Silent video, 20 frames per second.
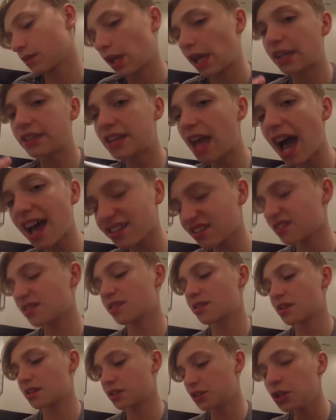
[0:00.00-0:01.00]

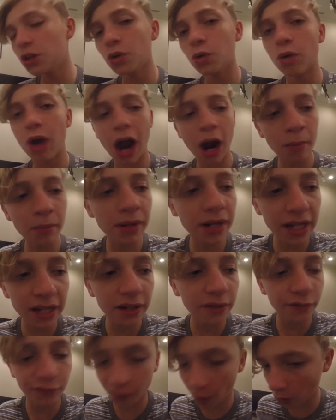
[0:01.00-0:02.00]
Yes, you. How many
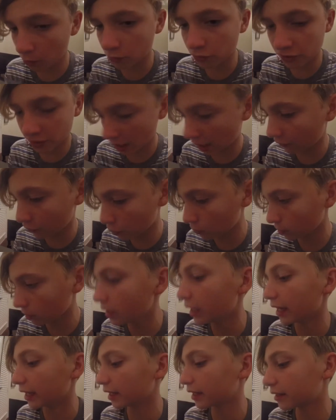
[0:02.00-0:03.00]
phones have you
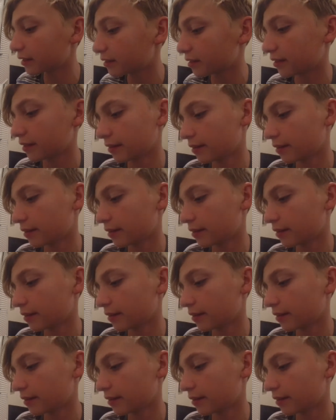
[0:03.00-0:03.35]
licked?